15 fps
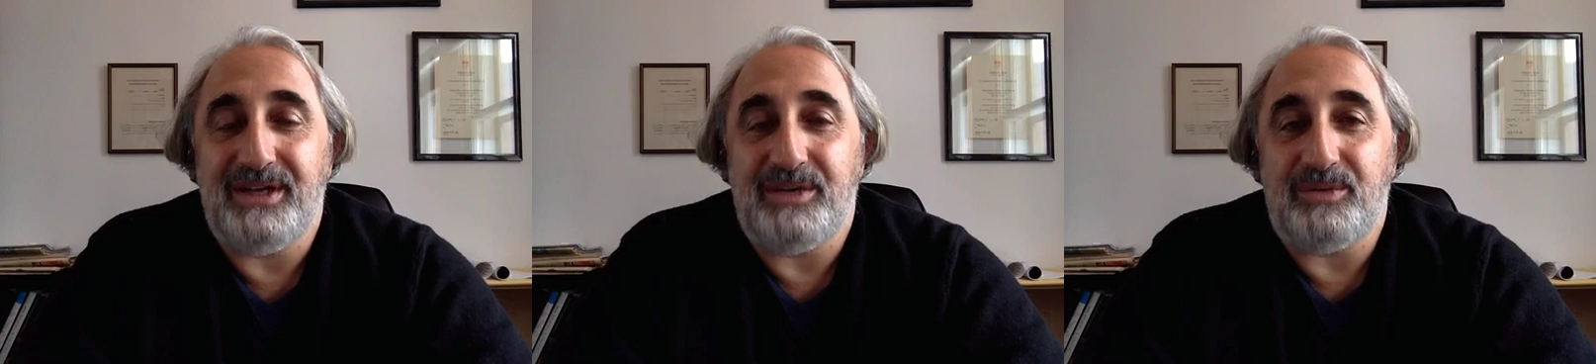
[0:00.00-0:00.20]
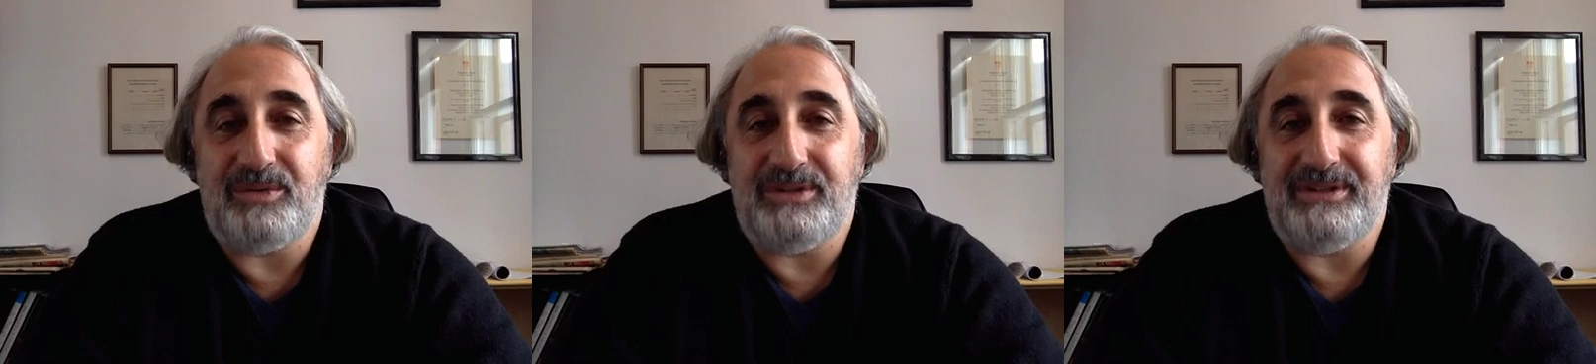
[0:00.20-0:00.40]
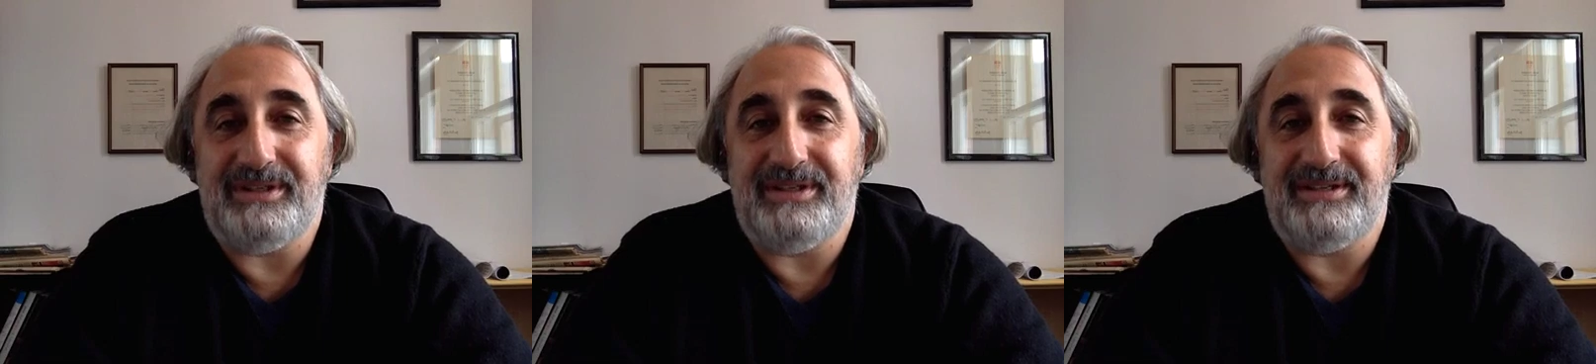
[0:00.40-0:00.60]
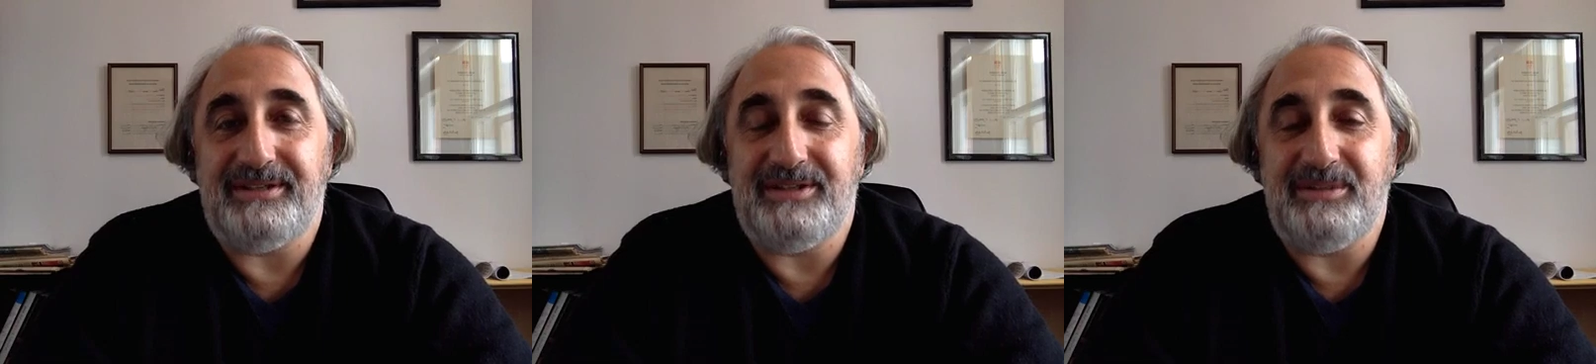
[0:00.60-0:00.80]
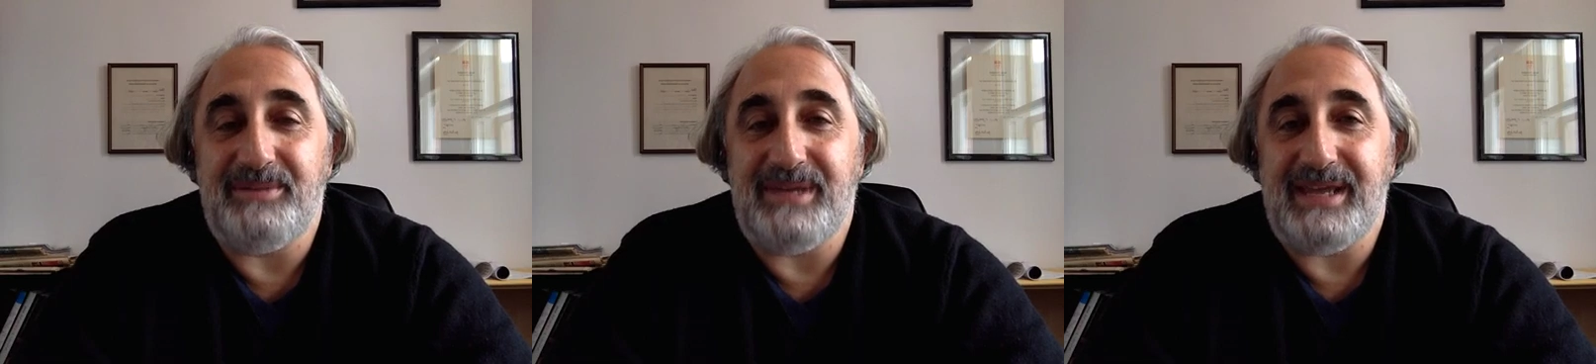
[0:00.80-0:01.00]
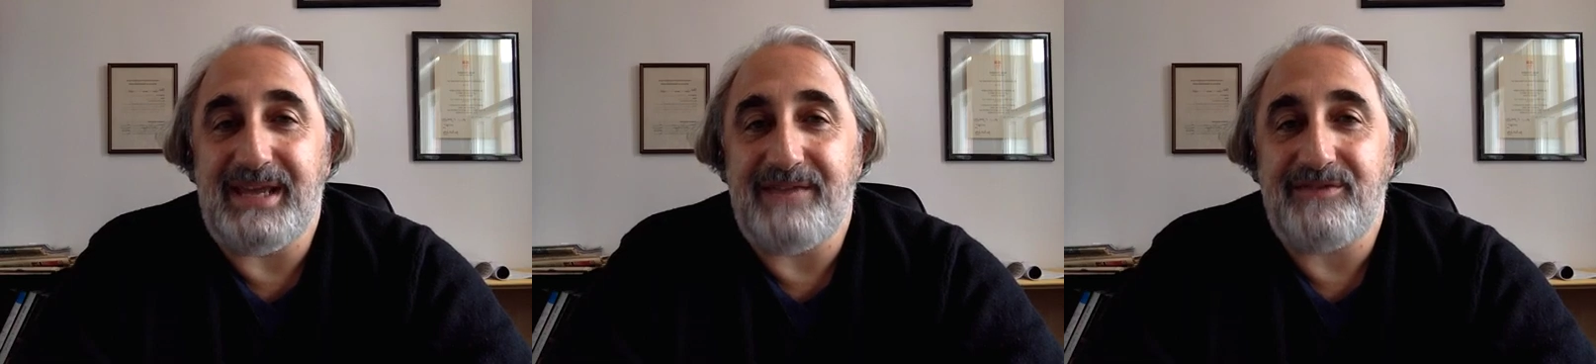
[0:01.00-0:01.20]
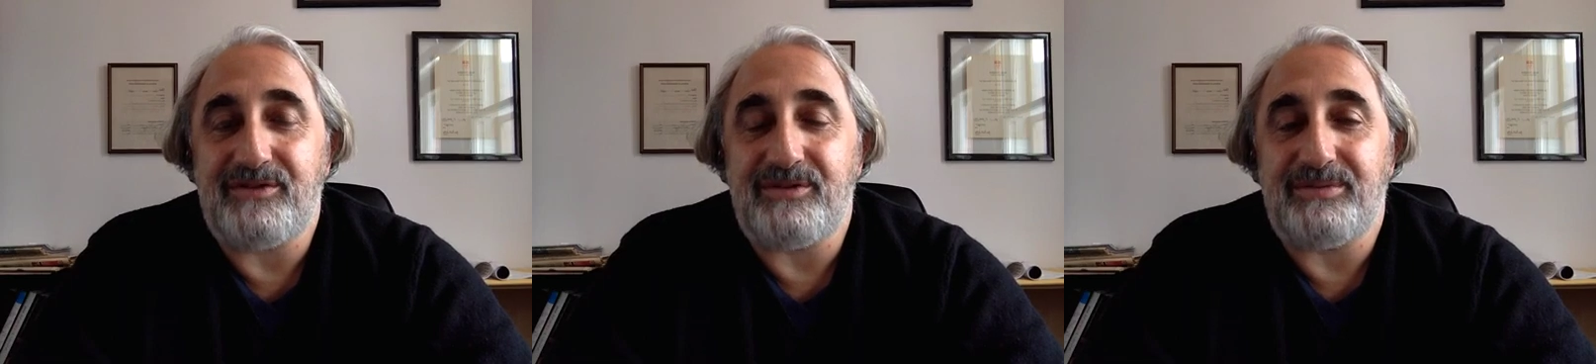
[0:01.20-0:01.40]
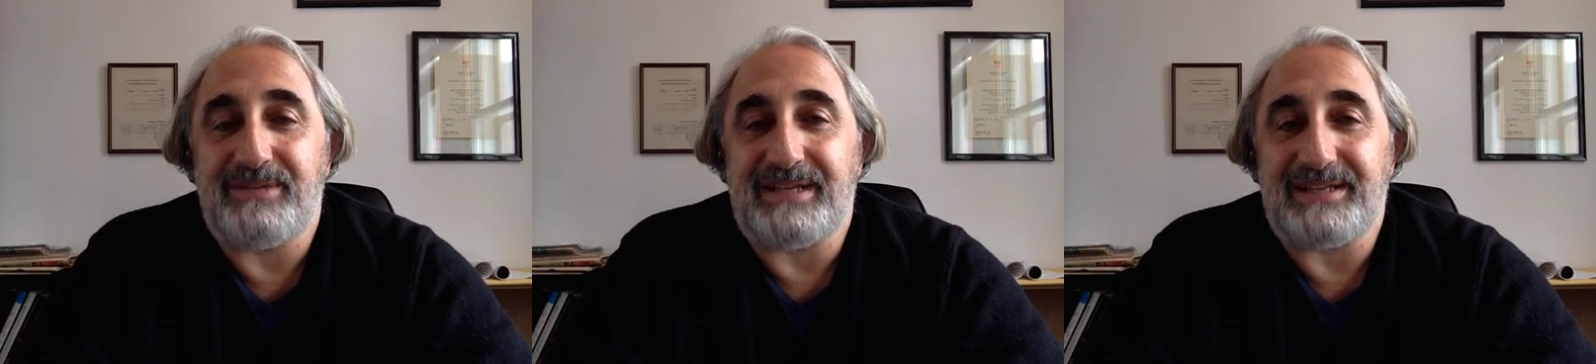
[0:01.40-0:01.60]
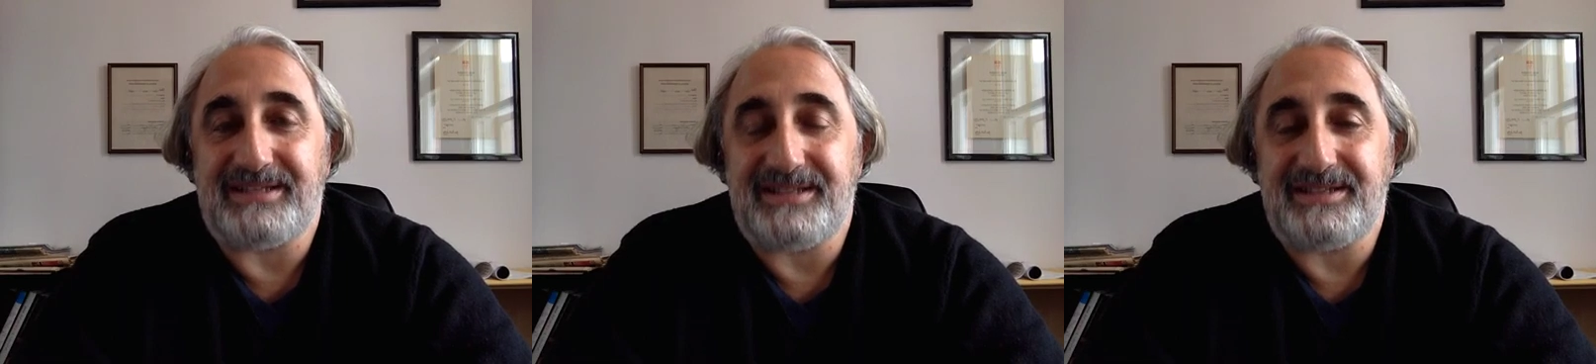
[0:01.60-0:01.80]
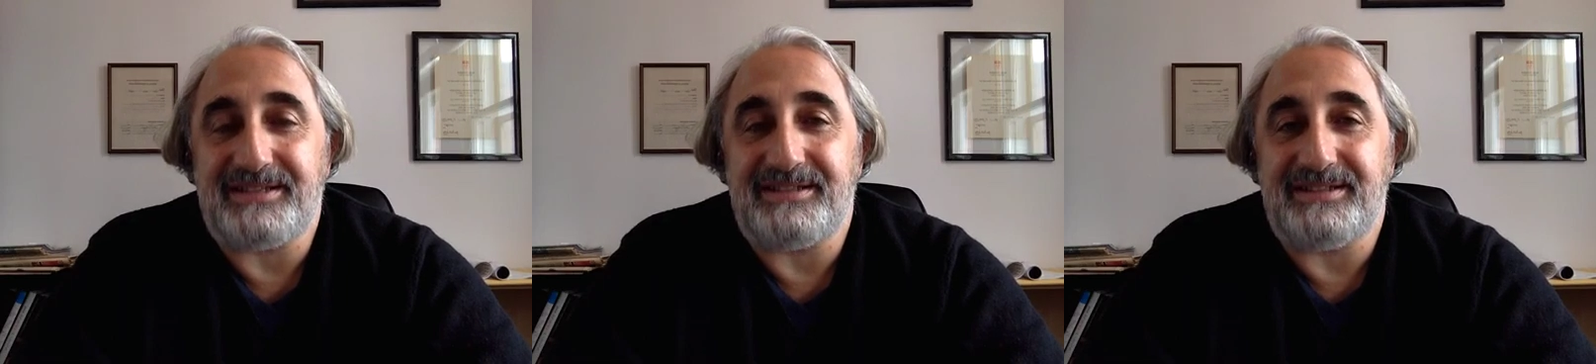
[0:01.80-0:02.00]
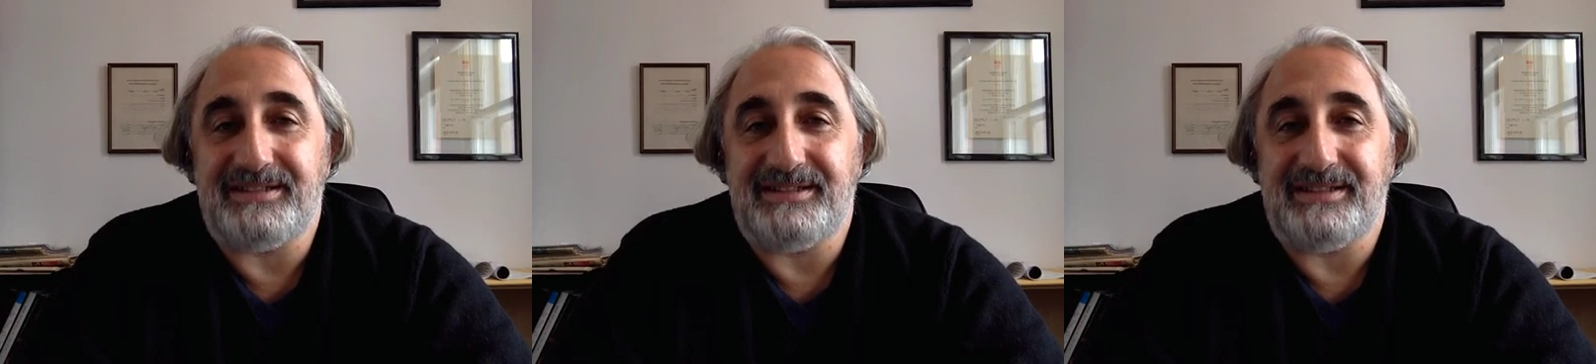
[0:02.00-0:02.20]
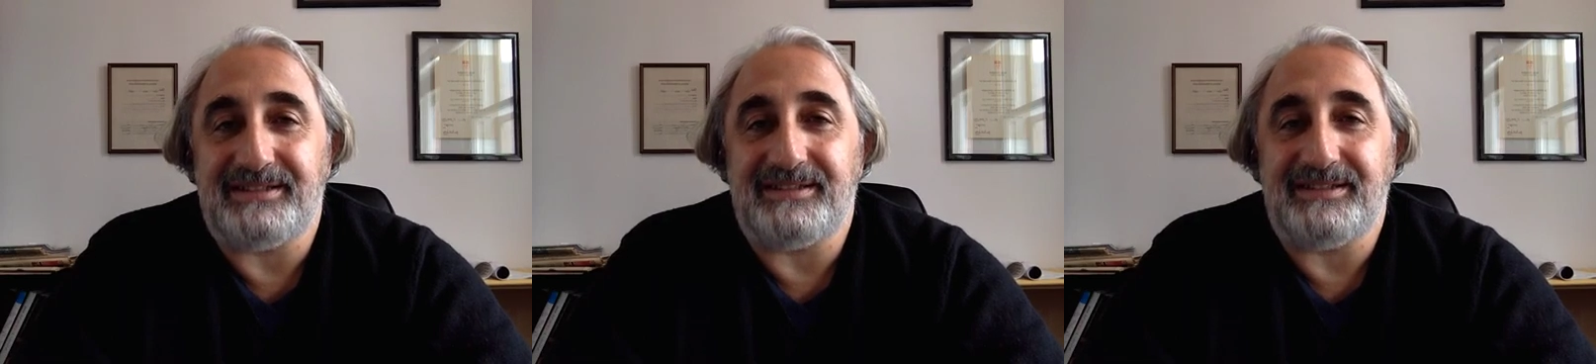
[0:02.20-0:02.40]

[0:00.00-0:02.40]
with the behavioral plasticity that